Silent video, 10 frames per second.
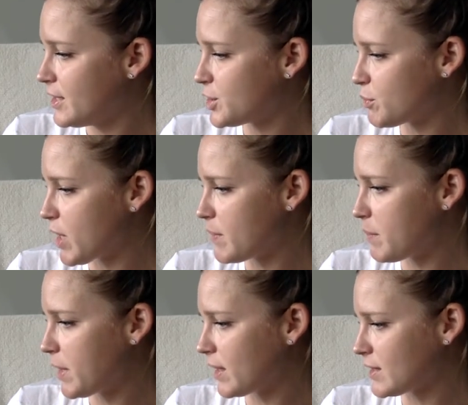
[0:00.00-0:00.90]
Jemima
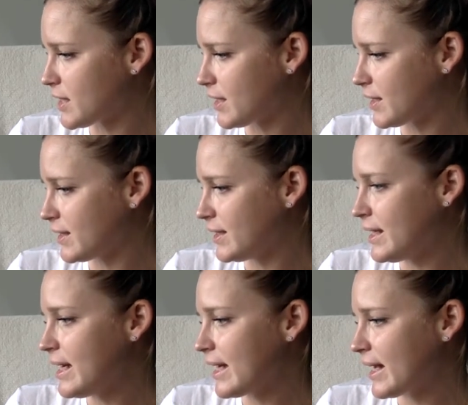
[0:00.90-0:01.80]
Puddle Duck
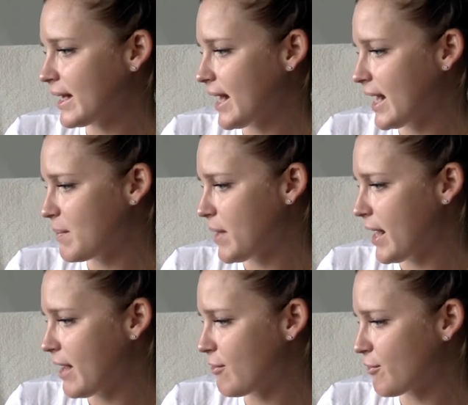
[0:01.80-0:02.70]
came
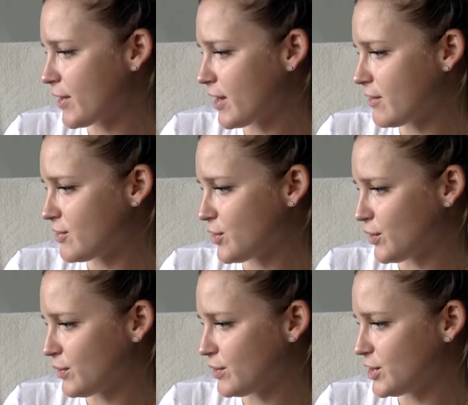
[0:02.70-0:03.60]
every
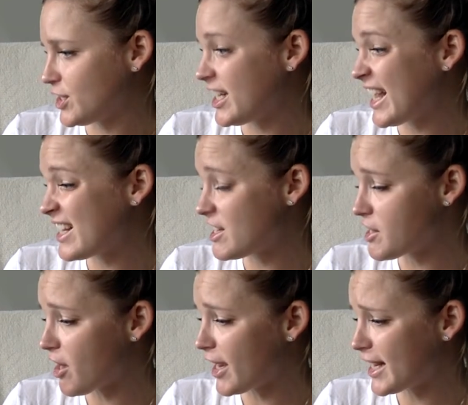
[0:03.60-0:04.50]
afternoon. She laid
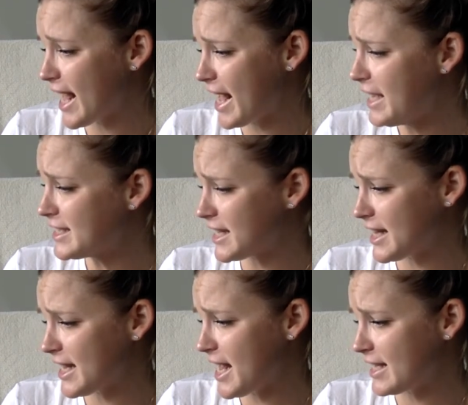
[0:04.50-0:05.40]
9 eggs in
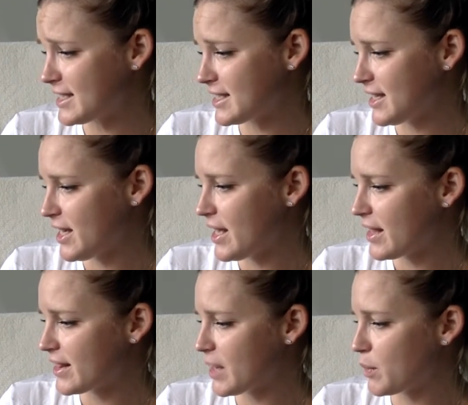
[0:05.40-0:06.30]
the nest.
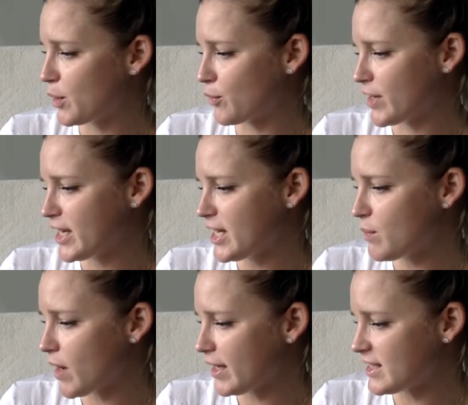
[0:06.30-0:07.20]
They were greeny
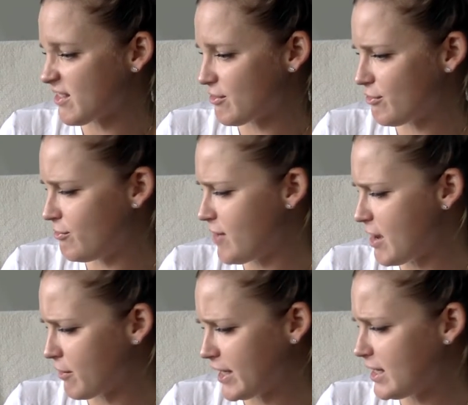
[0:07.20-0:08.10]
white and
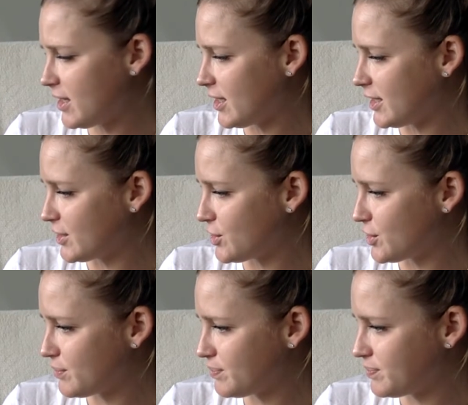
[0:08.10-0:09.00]
very large.